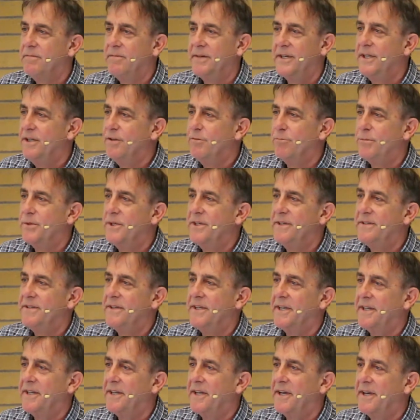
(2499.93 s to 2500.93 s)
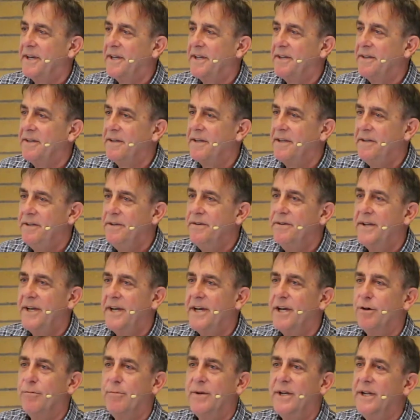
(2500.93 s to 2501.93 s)
I didn't appreciate that. I do
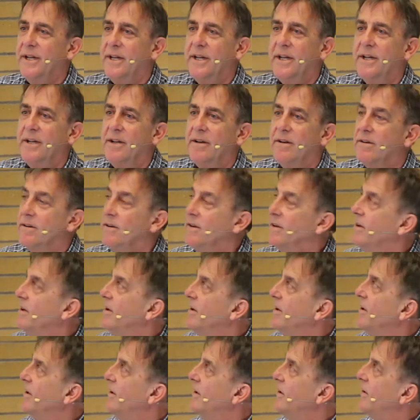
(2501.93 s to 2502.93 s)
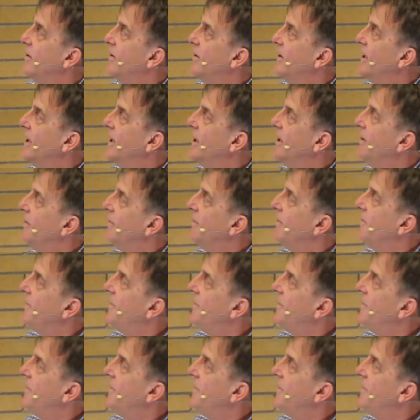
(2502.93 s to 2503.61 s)
now, but I didn't, right?